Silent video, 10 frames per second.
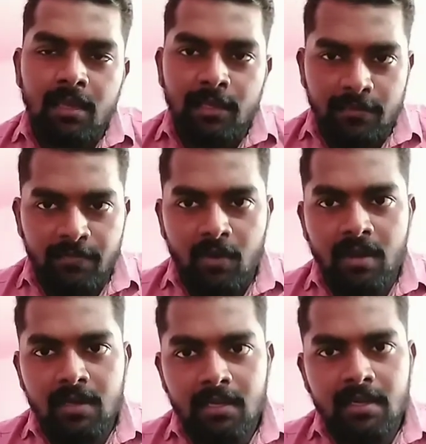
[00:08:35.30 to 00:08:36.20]
If you are
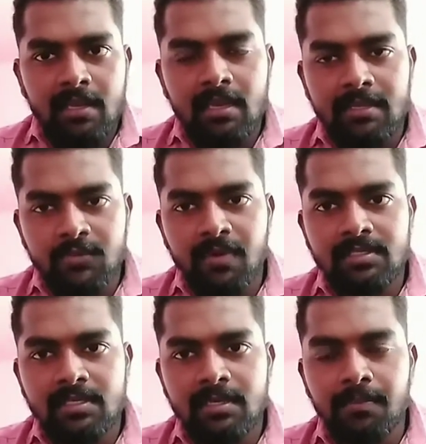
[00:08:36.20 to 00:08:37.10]
learning
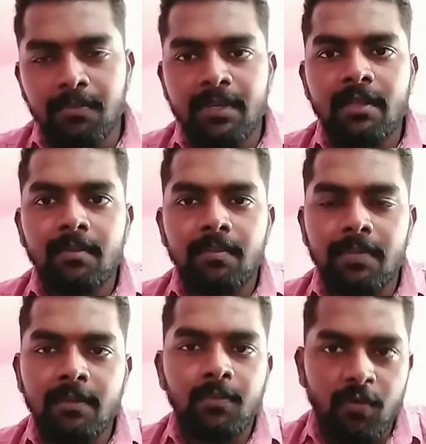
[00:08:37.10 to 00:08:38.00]
HVAC,
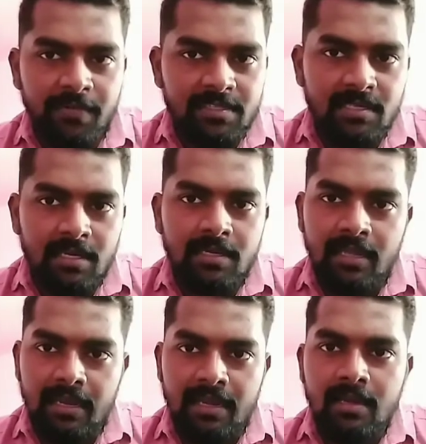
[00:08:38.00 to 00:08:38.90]
be proficient
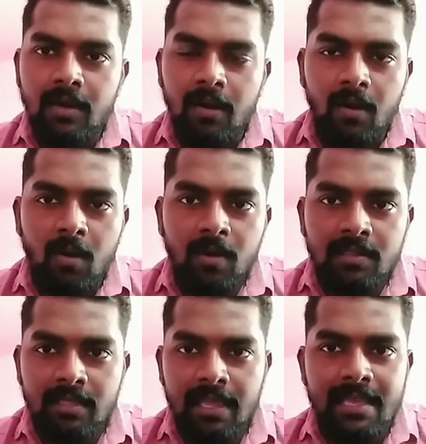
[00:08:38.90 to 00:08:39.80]
in all
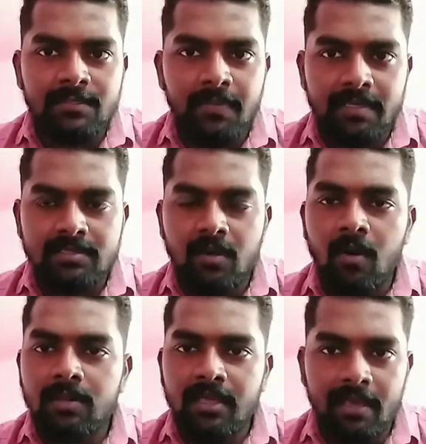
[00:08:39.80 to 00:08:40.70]
the aspects,
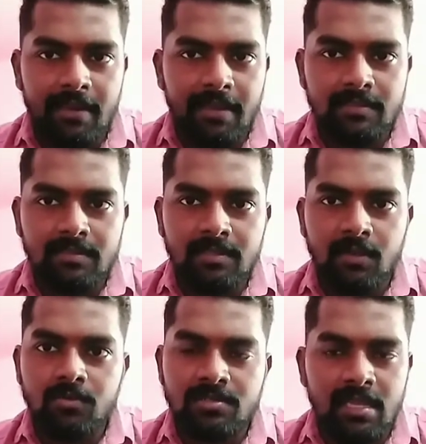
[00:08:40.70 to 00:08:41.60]
all the areas,
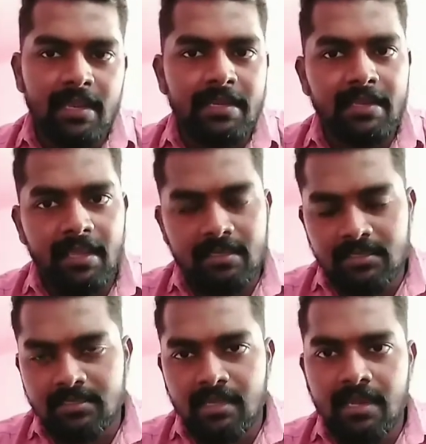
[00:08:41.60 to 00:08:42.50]
site,
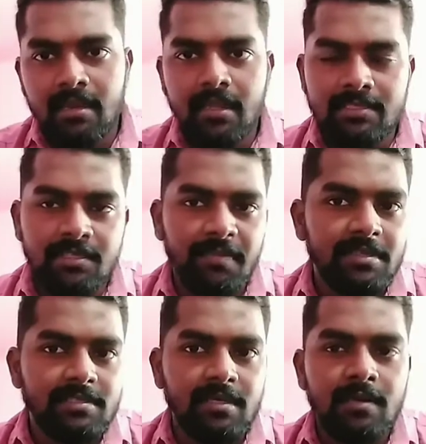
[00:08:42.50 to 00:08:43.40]
design,
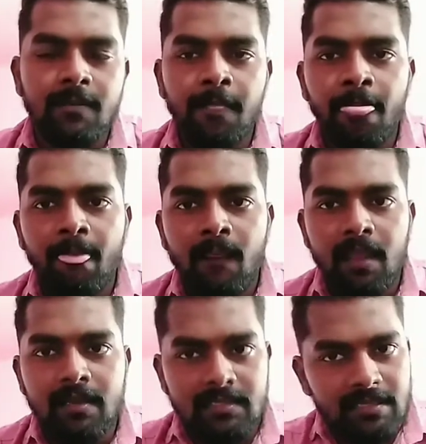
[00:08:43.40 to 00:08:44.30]
estimation,
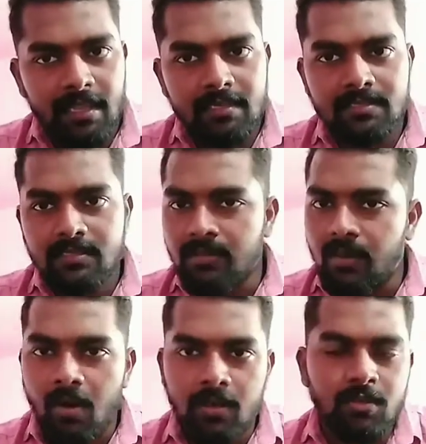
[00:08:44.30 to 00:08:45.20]
and sales, and
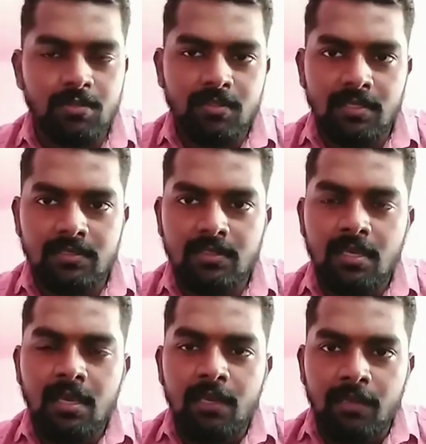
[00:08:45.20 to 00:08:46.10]
all those things.
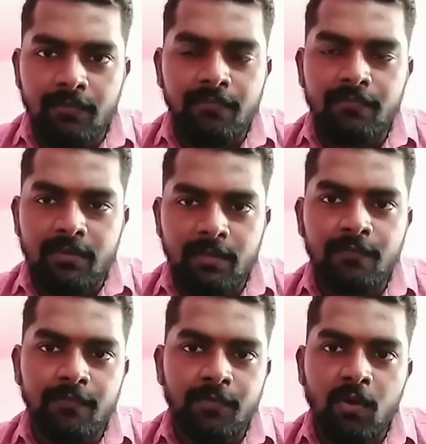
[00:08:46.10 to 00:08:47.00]
If
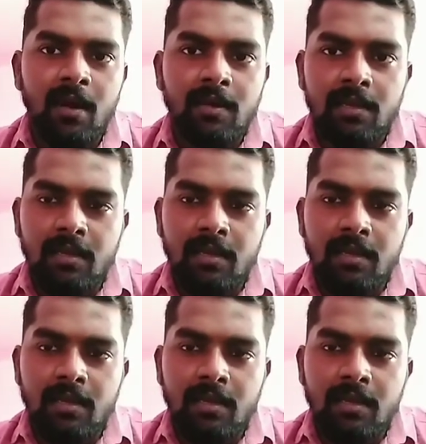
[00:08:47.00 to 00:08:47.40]
you are